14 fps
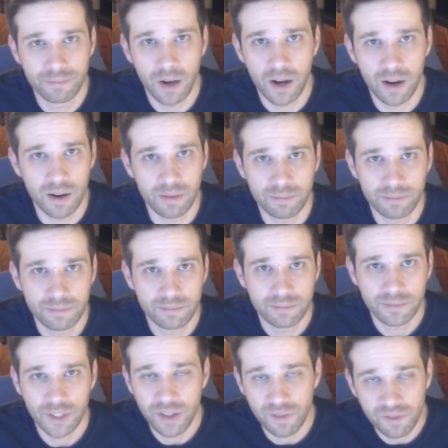
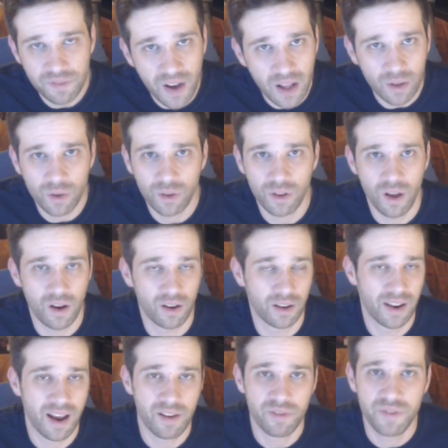You can follow along and
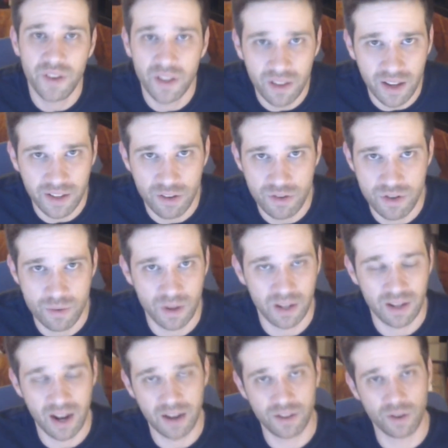not feel like you're doing
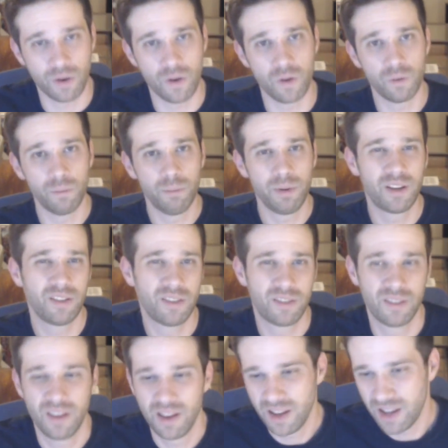it on your own, because
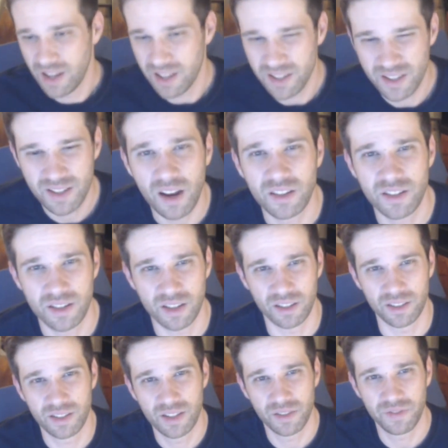it sucks
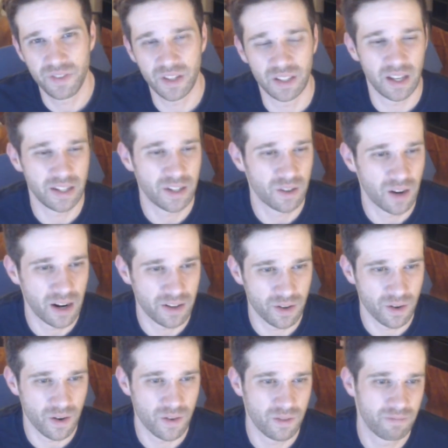to feel like you're on
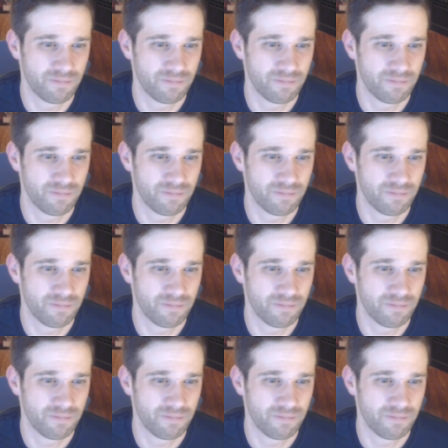your own.